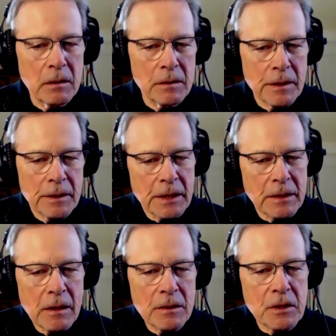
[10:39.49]
in the
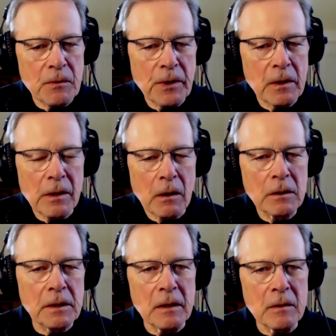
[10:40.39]
technology field are
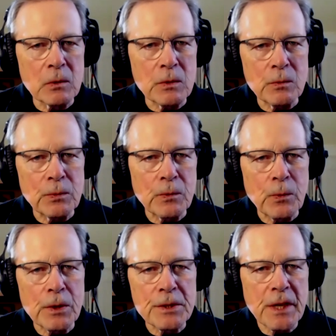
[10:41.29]
looking for,
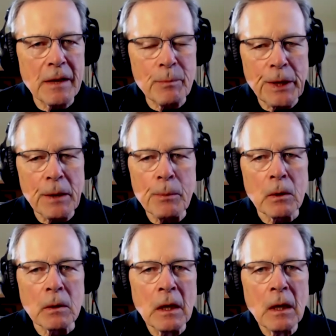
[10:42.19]
for the same people.